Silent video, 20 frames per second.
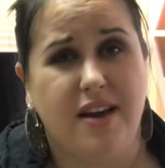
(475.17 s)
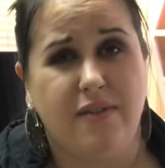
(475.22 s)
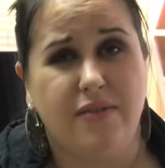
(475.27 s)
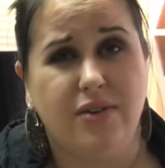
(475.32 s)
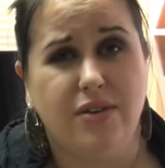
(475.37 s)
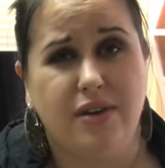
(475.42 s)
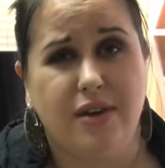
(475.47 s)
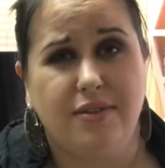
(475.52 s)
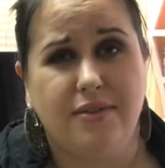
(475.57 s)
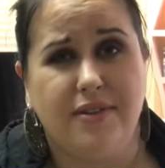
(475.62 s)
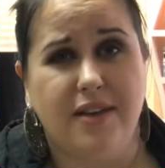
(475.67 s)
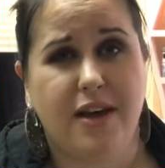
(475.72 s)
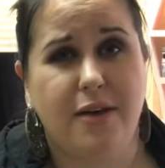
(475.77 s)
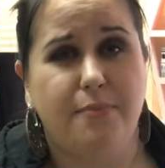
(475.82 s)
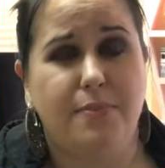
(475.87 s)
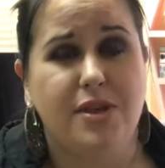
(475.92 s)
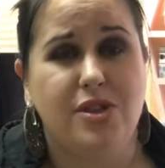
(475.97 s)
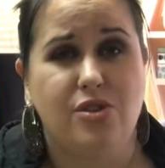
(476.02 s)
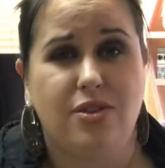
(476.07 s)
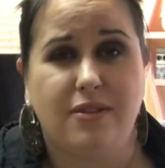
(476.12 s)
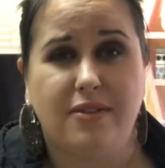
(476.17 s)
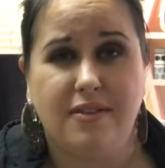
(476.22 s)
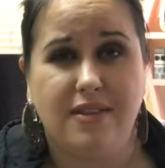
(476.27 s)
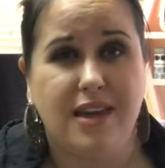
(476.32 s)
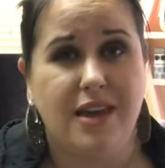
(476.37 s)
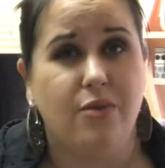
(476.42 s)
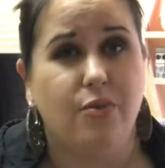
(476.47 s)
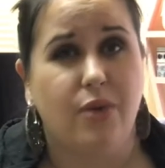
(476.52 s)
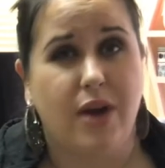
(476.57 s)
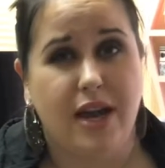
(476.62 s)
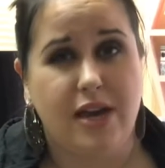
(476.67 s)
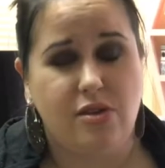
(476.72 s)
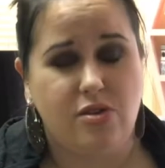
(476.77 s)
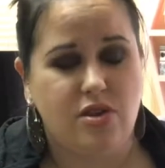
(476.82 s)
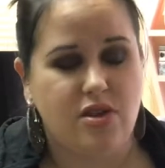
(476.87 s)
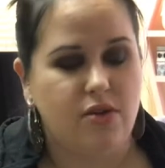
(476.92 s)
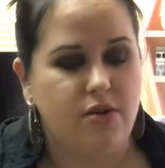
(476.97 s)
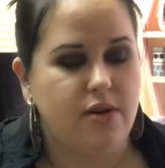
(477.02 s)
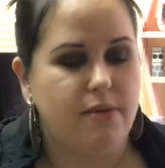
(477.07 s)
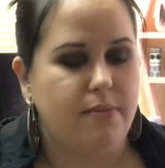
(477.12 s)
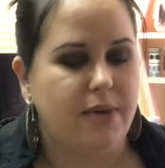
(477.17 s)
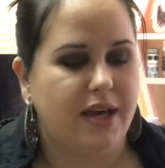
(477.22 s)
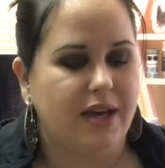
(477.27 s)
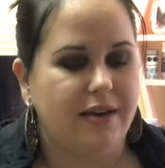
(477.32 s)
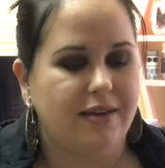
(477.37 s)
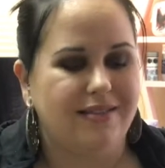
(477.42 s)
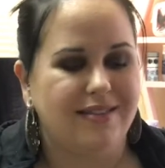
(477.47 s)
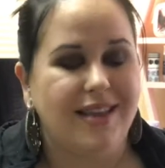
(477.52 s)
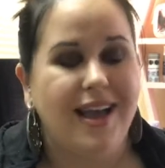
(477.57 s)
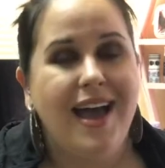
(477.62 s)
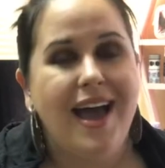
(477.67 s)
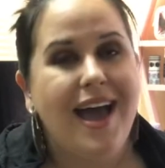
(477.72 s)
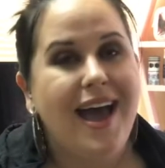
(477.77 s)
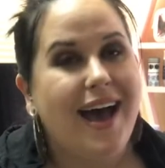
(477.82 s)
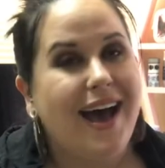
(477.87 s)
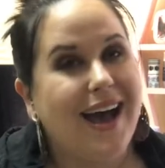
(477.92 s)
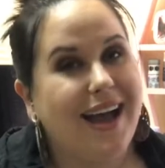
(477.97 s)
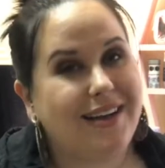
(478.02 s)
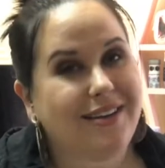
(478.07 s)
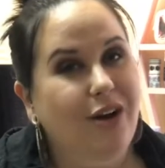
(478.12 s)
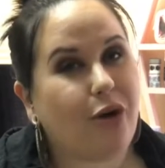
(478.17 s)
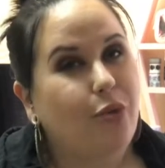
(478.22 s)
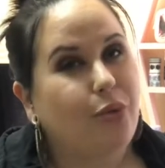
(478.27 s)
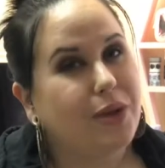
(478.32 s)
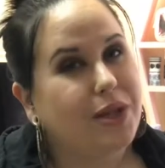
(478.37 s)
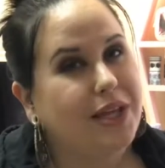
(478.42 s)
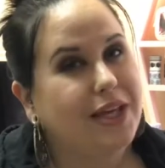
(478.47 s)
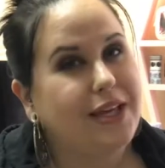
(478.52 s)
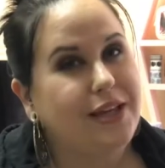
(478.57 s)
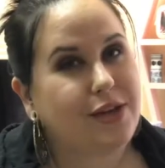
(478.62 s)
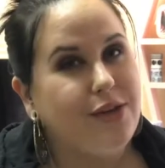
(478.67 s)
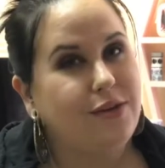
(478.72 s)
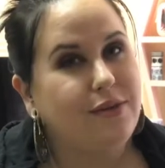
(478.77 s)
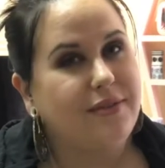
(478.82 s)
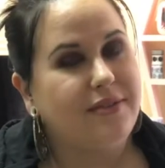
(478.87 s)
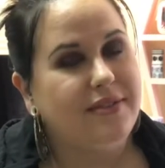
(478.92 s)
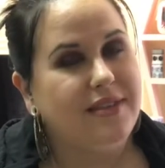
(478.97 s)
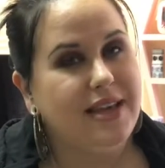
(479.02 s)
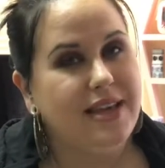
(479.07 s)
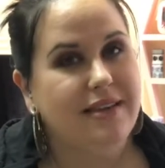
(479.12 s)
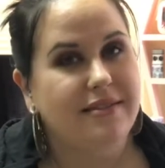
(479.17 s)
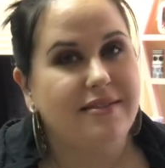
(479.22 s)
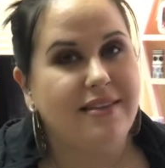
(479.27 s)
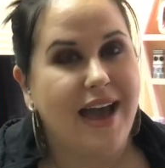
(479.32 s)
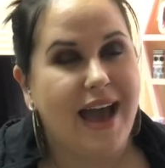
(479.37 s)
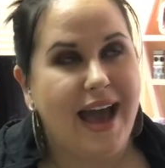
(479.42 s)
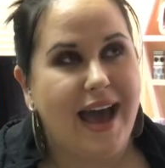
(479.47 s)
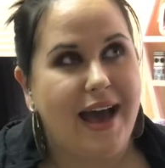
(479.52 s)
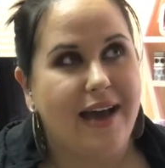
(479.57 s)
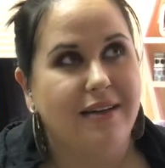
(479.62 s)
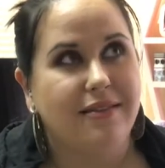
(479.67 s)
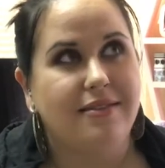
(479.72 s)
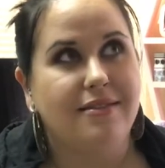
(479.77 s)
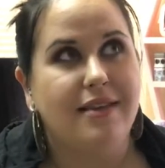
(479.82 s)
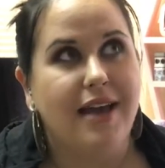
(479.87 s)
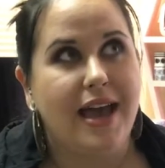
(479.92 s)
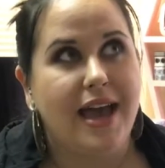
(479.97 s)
cover those up and just get right to it because I don't really use these as